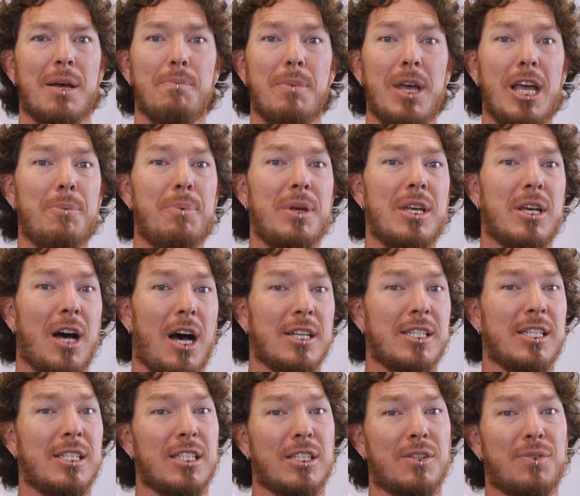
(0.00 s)
that may be
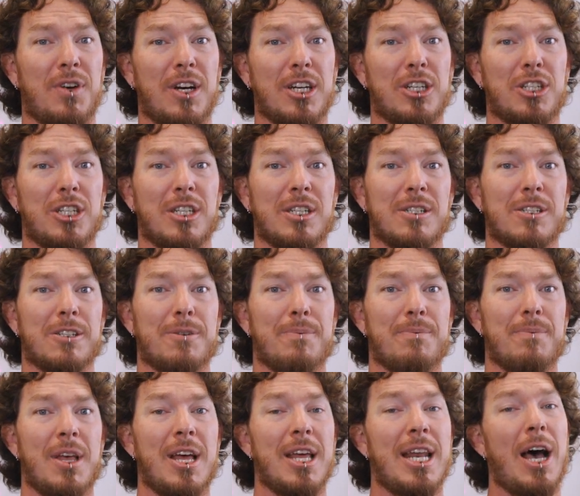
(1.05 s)
causing dysfunctions.
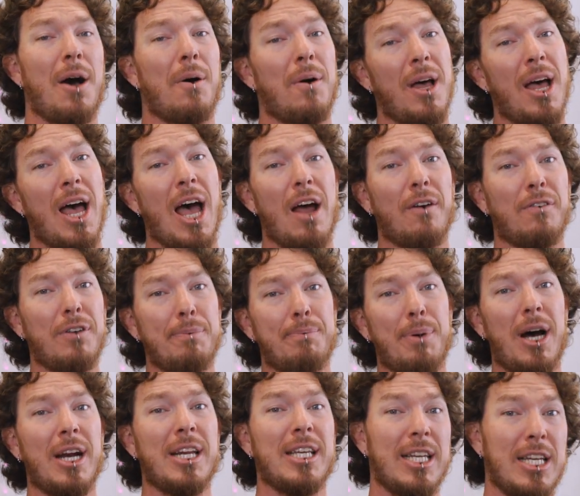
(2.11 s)
Now, every
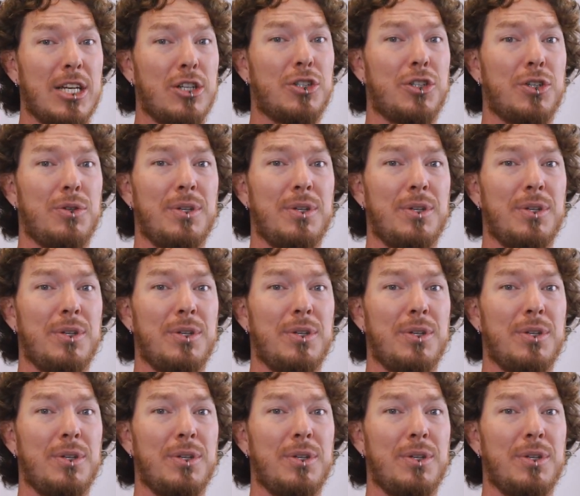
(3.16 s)
body is